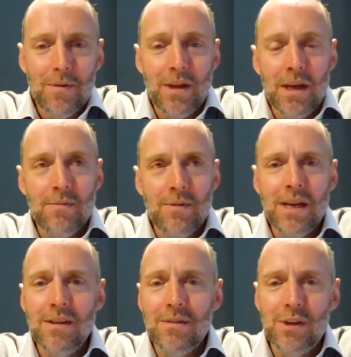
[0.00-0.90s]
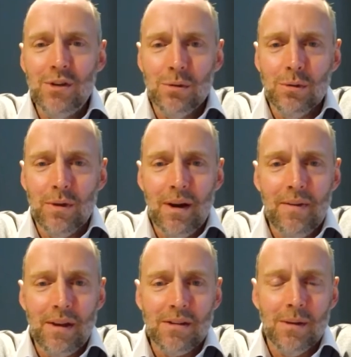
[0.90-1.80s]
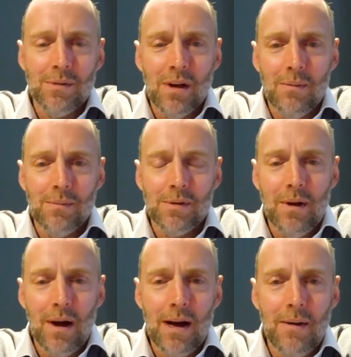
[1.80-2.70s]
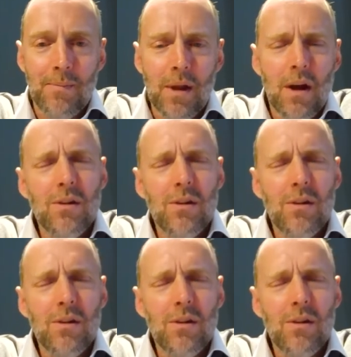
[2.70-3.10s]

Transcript: The the individual that I think sometimes um,